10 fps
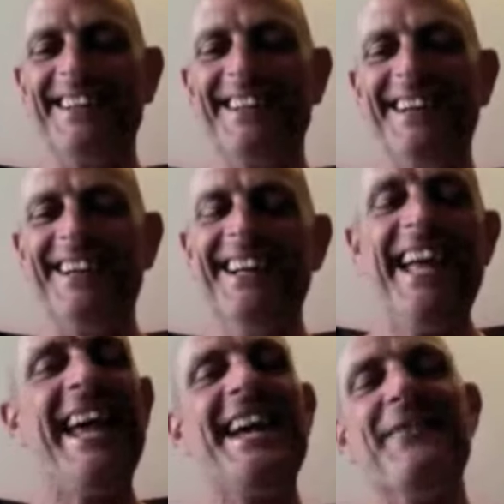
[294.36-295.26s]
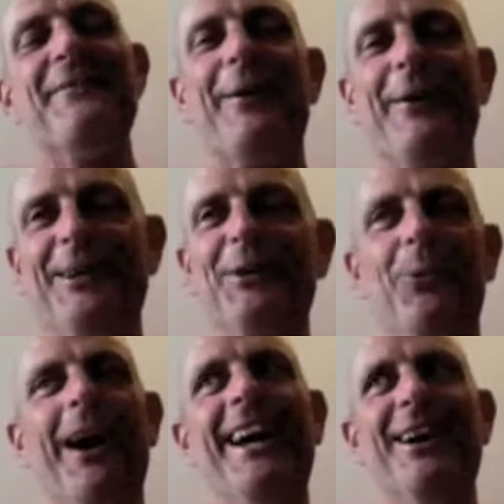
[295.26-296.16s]
Brilliant. That's awesome. In a very
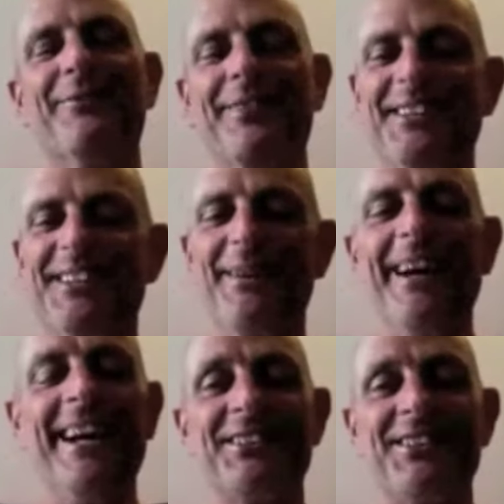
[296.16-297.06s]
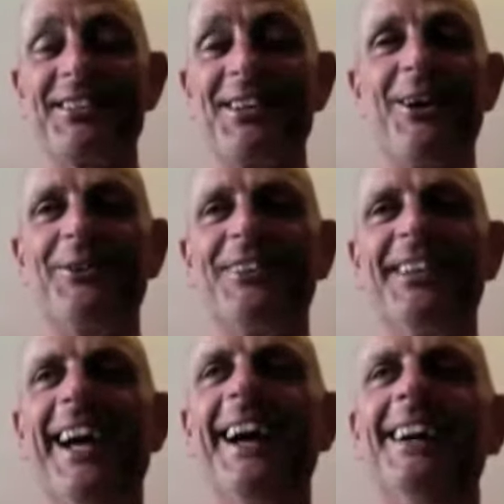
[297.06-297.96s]
good way, obviously, but it's just odd.
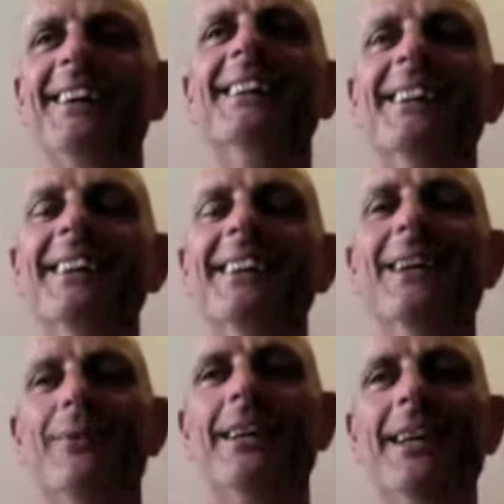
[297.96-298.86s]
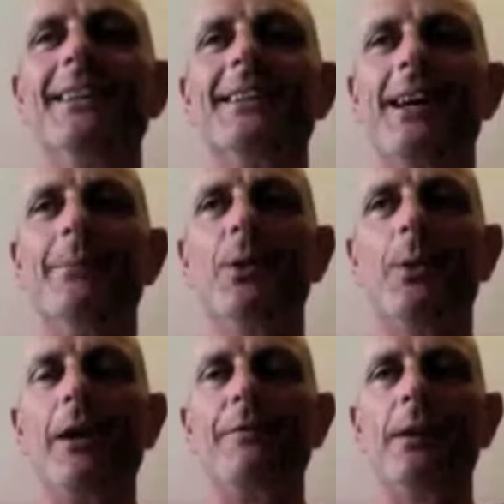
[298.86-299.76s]
Yeah, it really is. And um, the
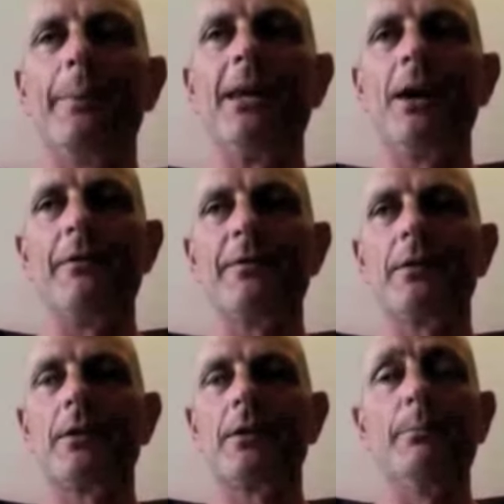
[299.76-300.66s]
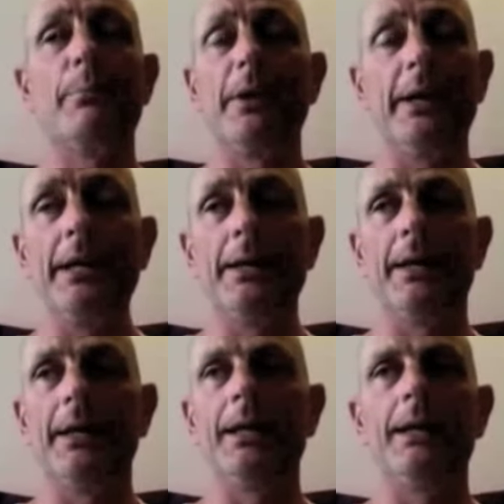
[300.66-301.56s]
way I feel about life
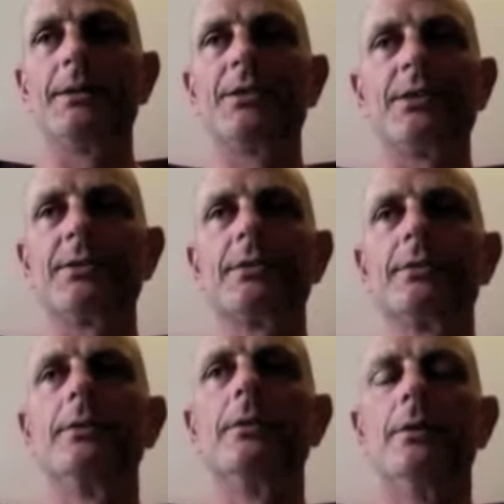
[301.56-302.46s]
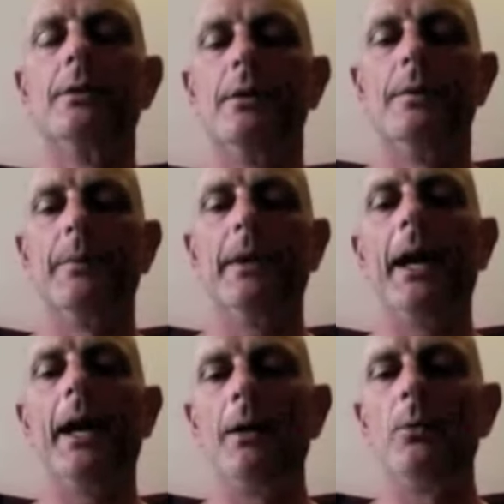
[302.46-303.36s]
completely is just
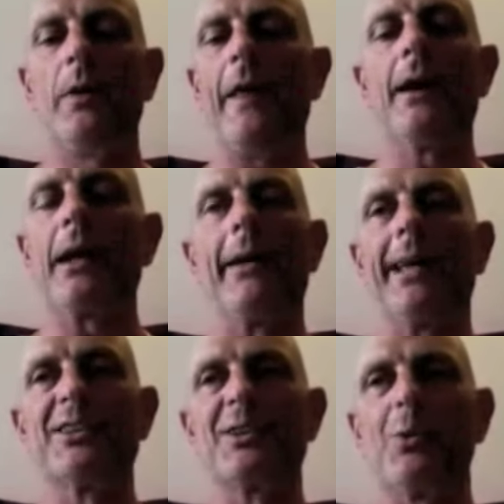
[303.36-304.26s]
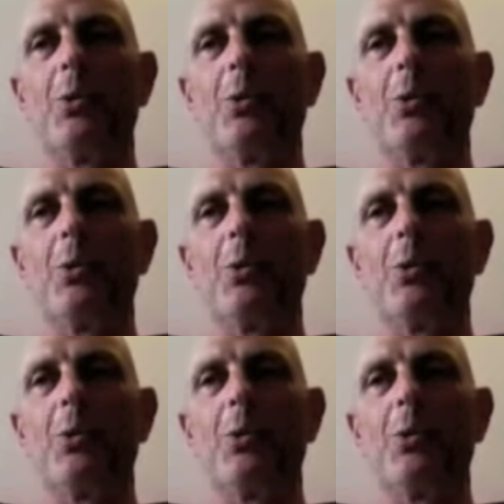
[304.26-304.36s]
yeah, without going into